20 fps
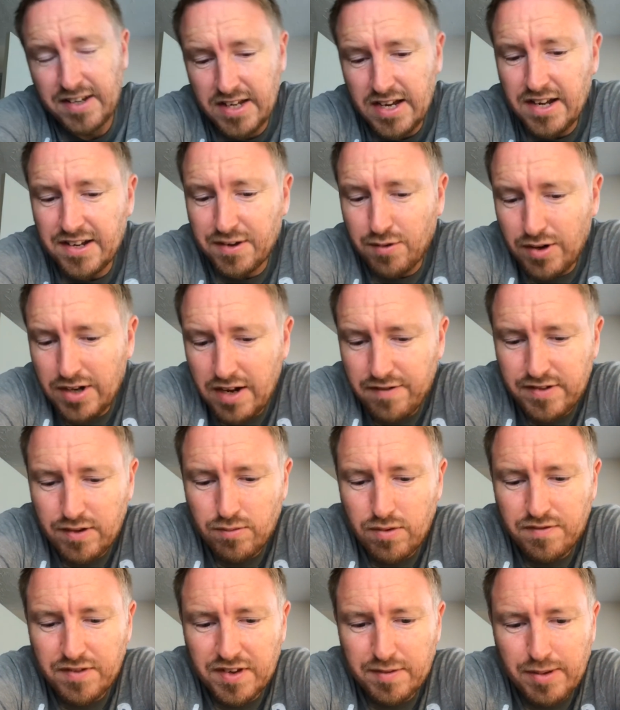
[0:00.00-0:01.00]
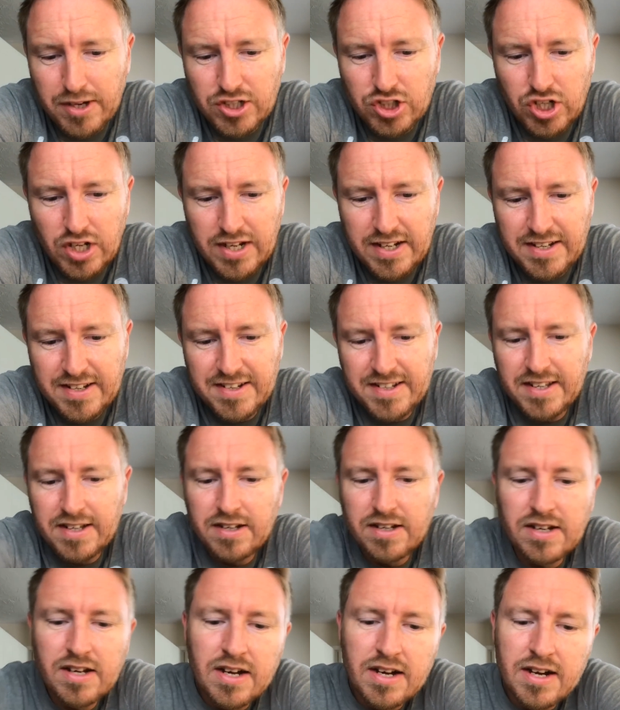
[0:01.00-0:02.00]
yeah, so I left it with the specialist,
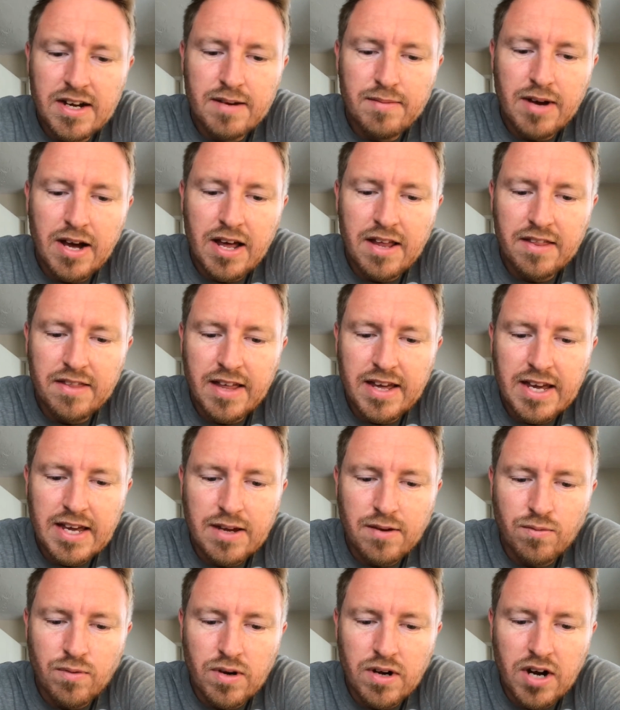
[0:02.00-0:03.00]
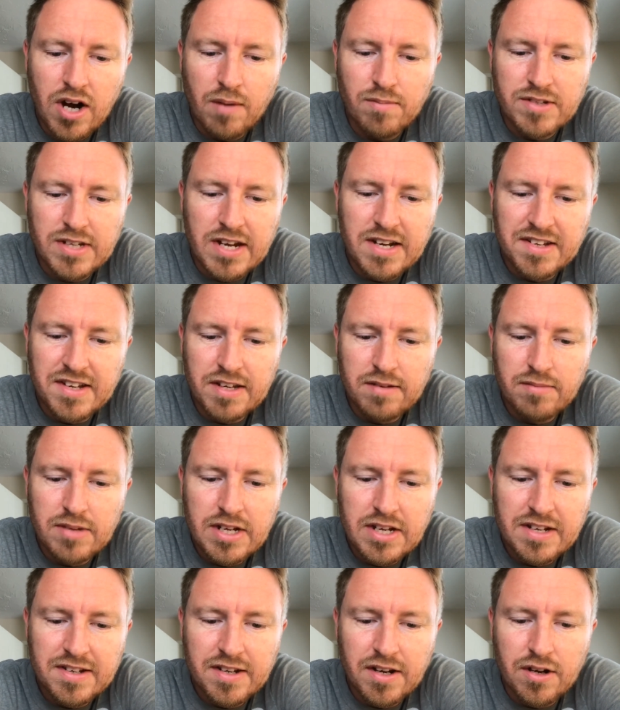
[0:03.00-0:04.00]
and they were updating
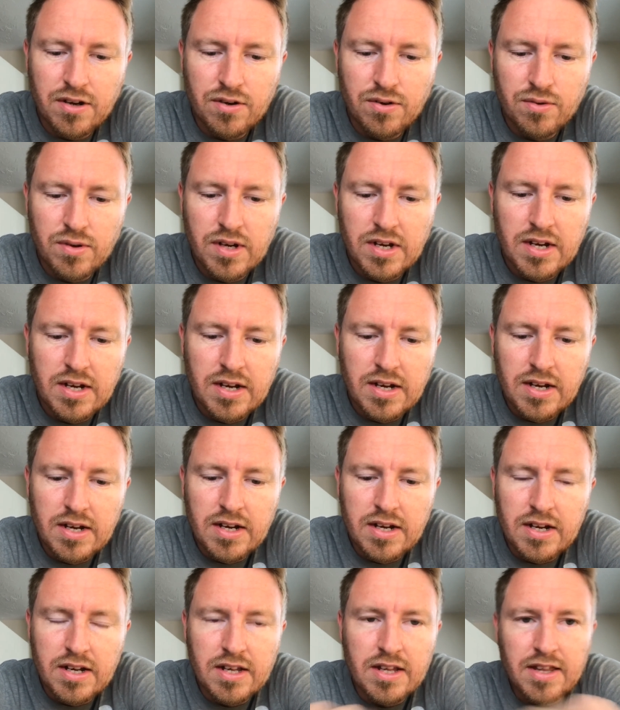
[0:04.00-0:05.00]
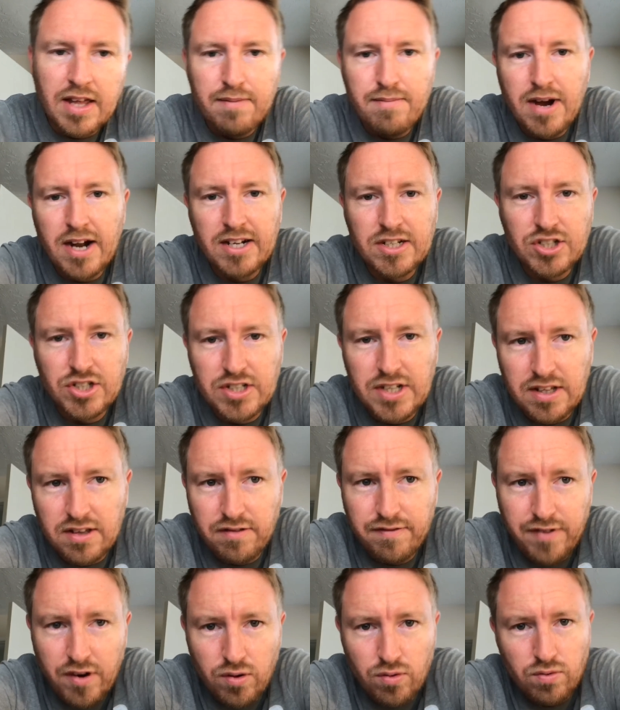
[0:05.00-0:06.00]
me. So they managed to get the
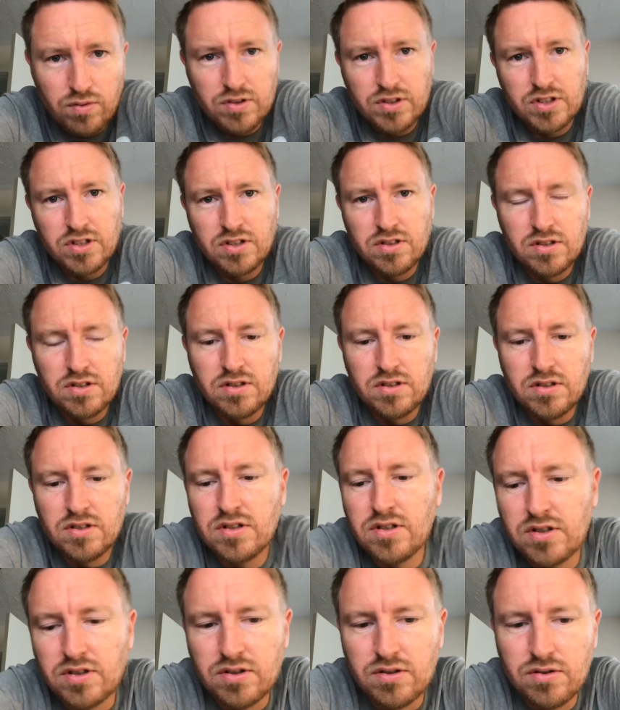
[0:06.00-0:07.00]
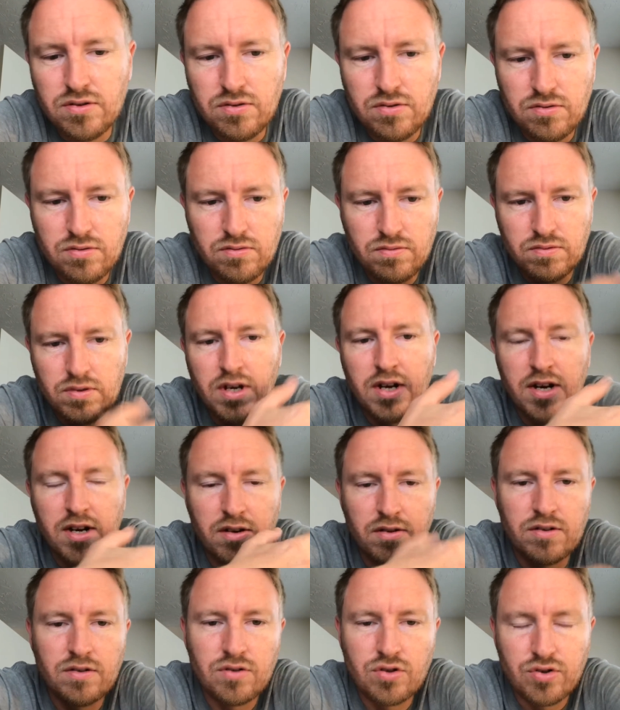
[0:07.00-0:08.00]
fault to
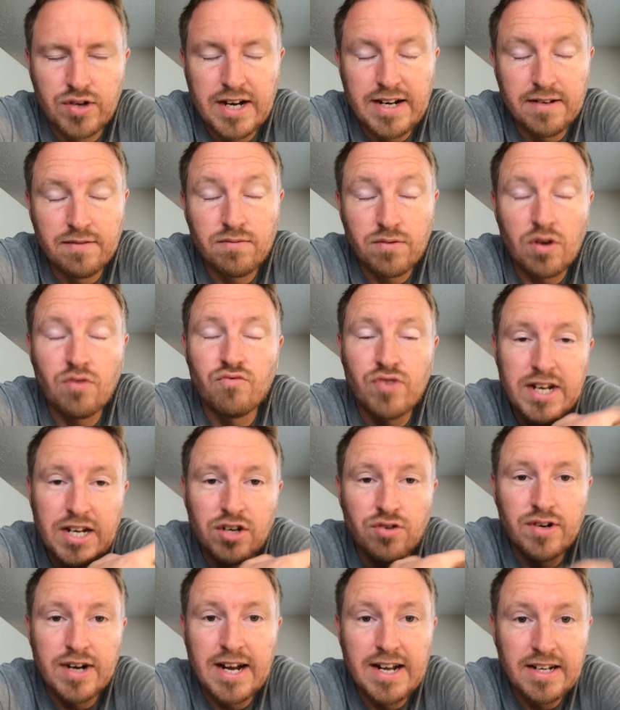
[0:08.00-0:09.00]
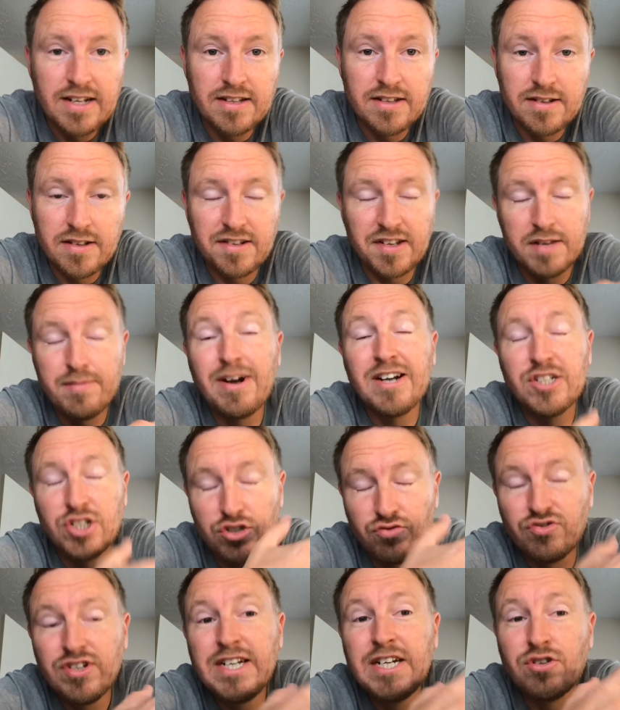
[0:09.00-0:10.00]
recreate. So they managed
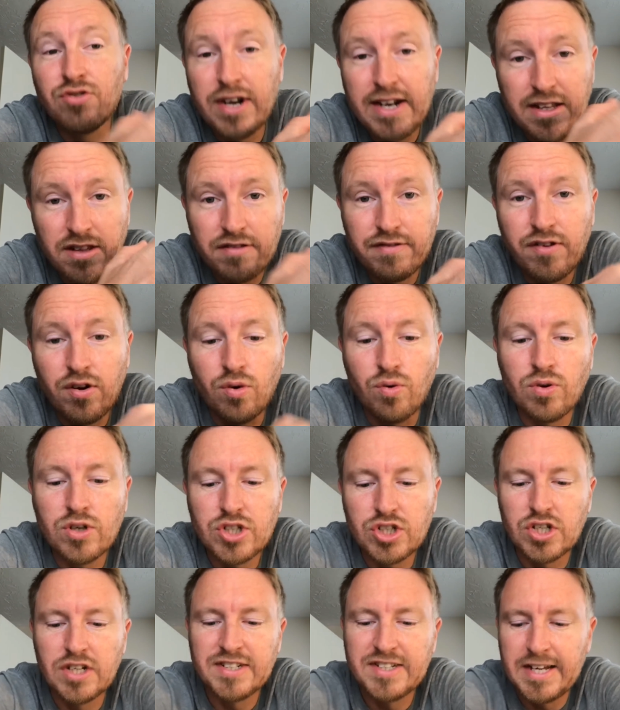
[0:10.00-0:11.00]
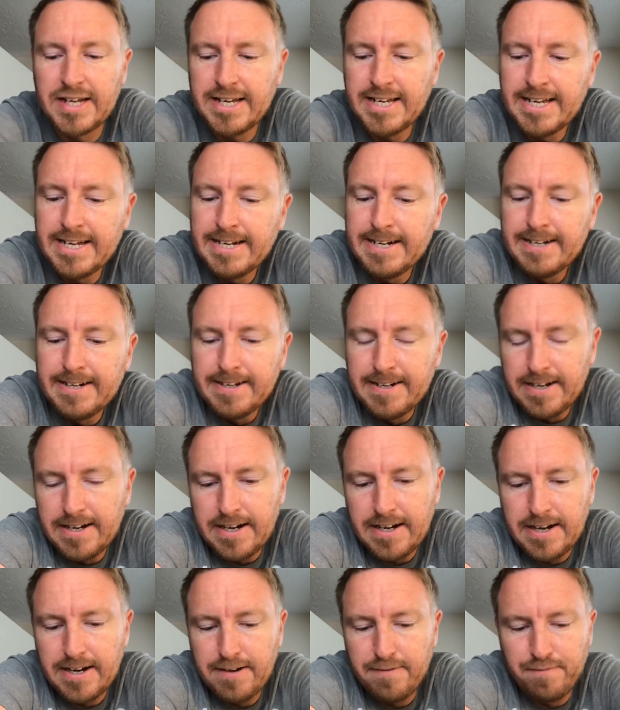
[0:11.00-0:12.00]
to recreate the fault, should I say.
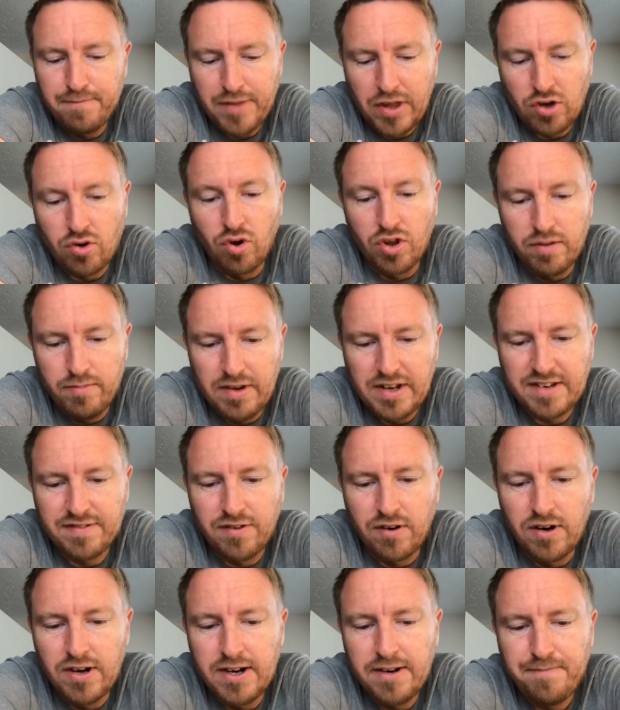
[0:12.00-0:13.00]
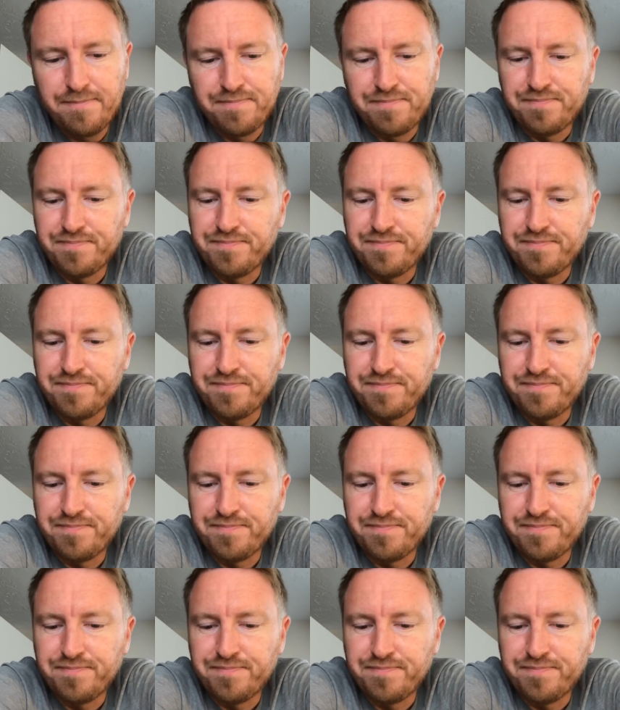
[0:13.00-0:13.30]
They got the misfire,